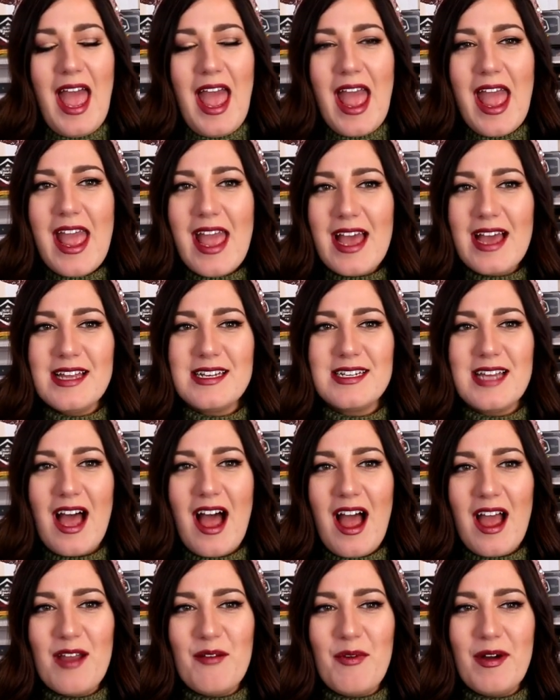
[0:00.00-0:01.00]
and
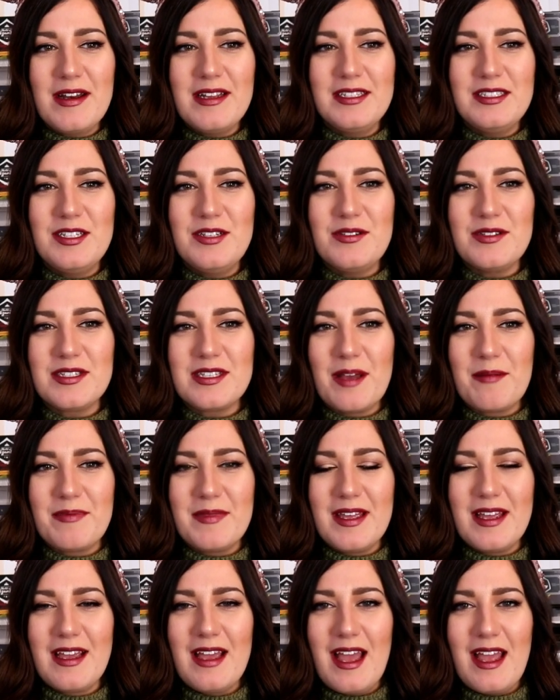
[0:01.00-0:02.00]
I want to do
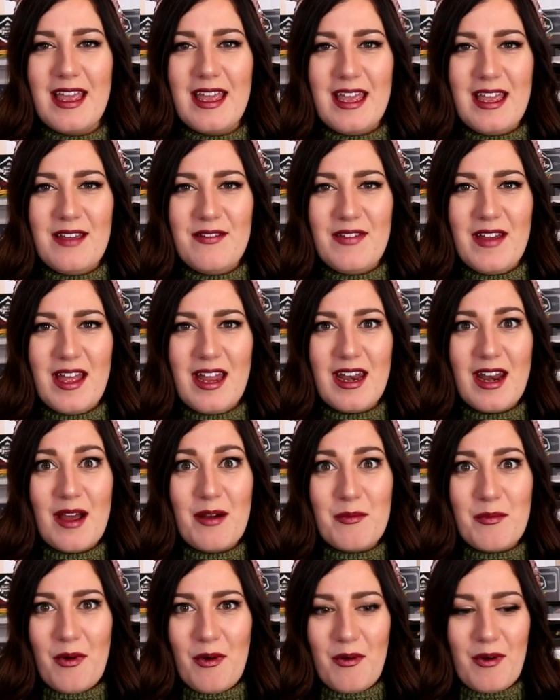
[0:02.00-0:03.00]
something even
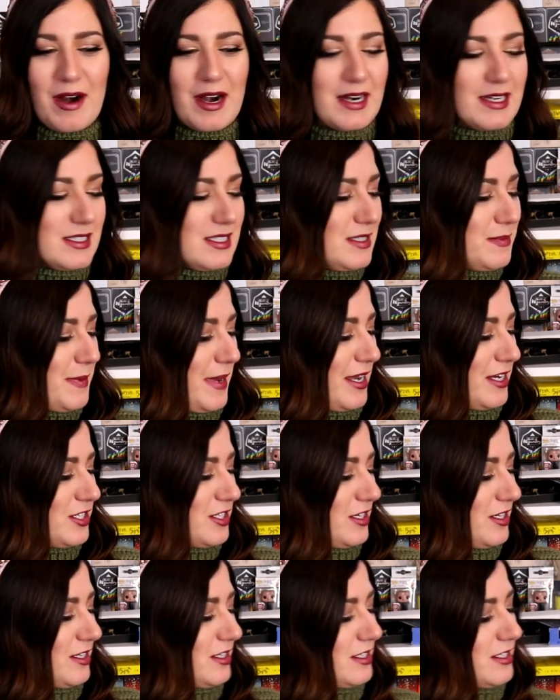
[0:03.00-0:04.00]
more
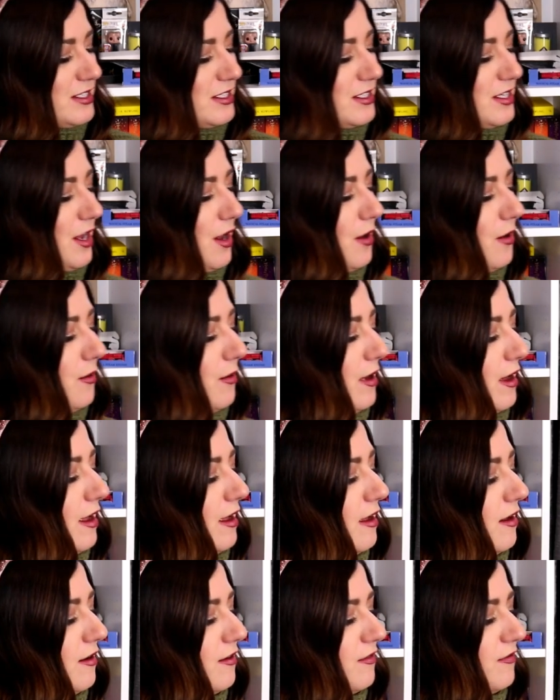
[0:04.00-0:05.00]
special so
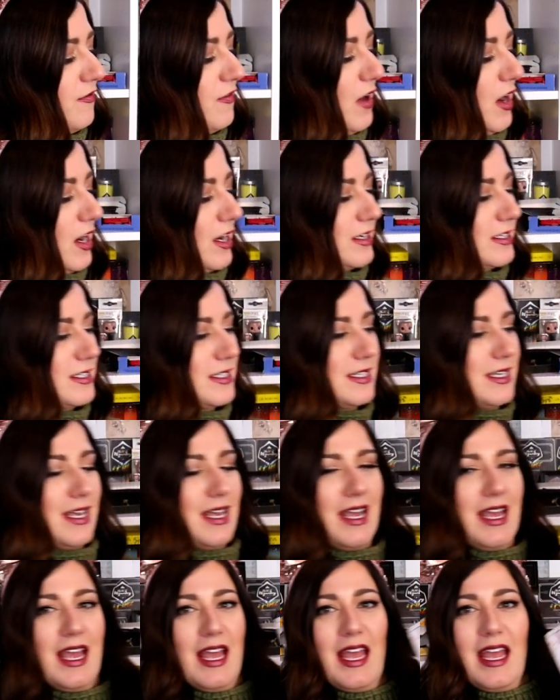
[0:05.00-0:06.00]
first
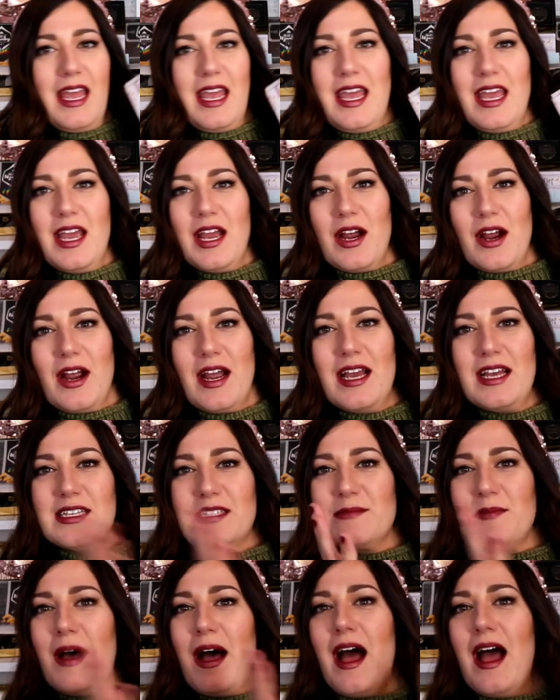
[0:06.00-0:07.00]
here
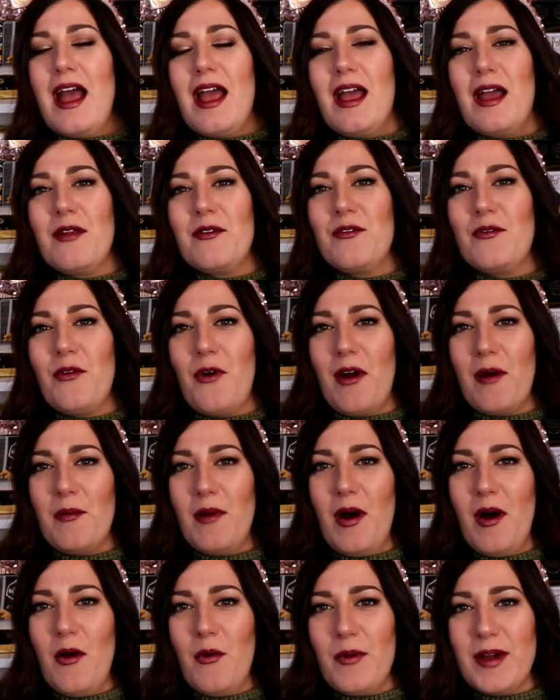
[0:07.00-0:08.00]
is my
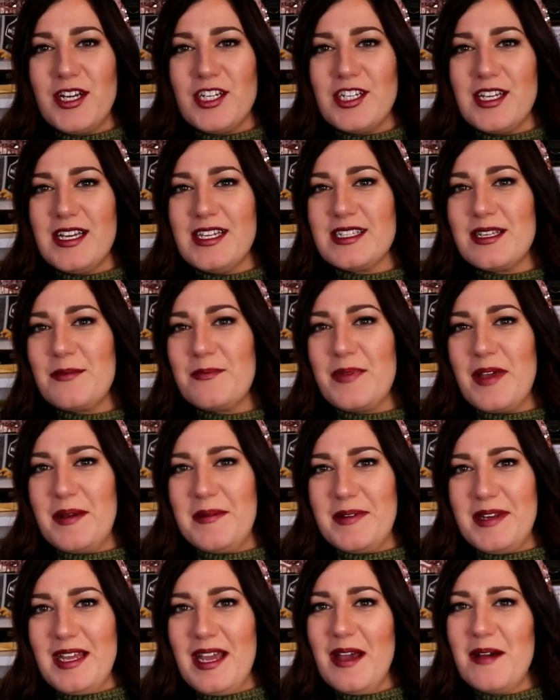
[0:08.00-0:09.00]
normal Wishes
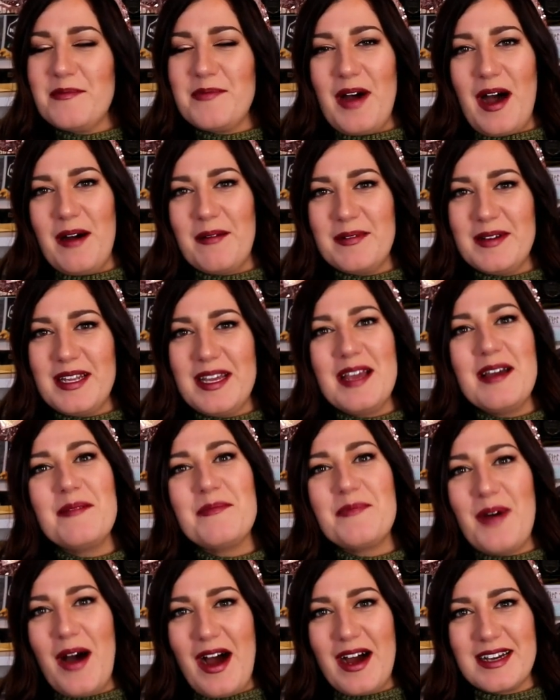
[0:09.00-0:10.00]
Bibbidi
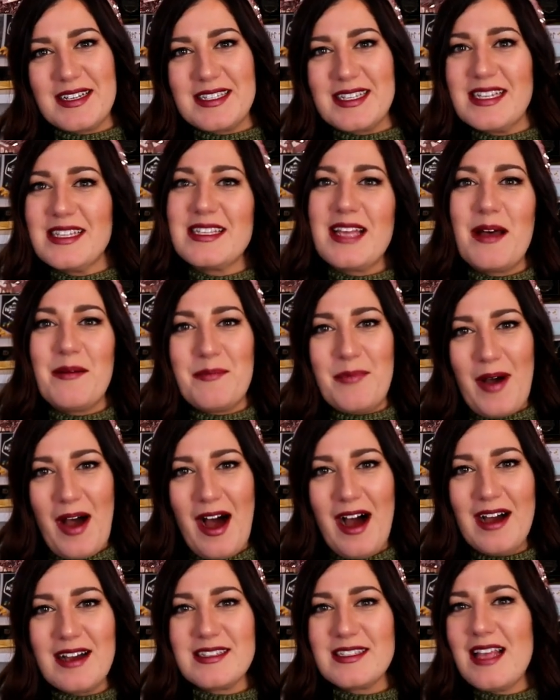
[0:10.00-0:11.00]
Bobbidi Boxes
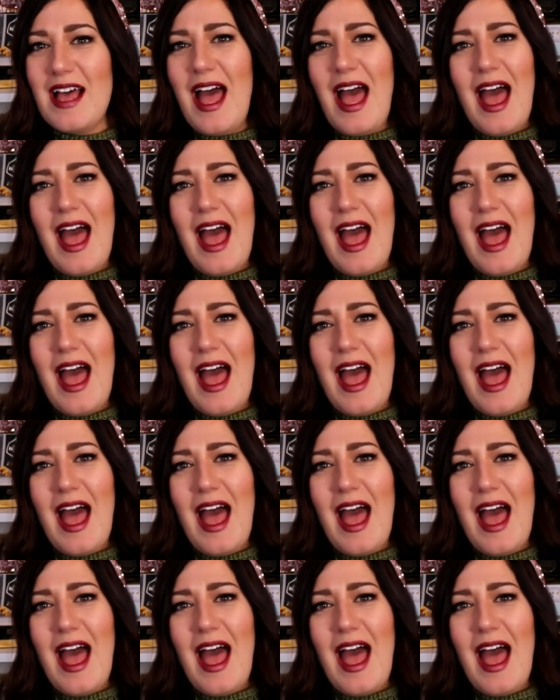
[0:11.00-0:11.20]
box.